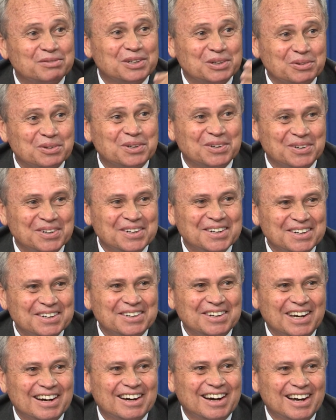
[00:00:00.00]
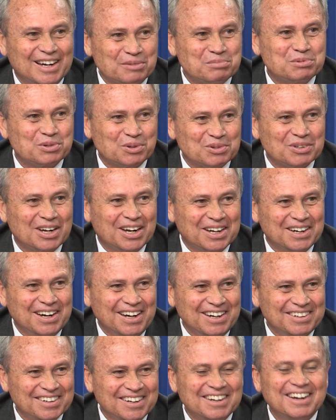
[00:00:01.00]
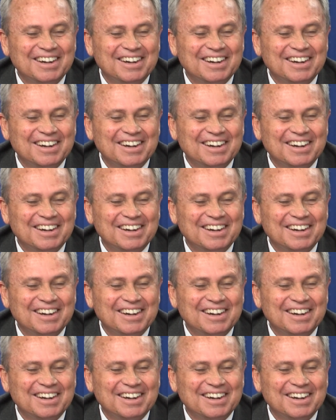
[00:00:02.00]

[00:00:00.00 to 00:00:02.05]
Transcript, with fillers: You know, you, you hear calypsos like that.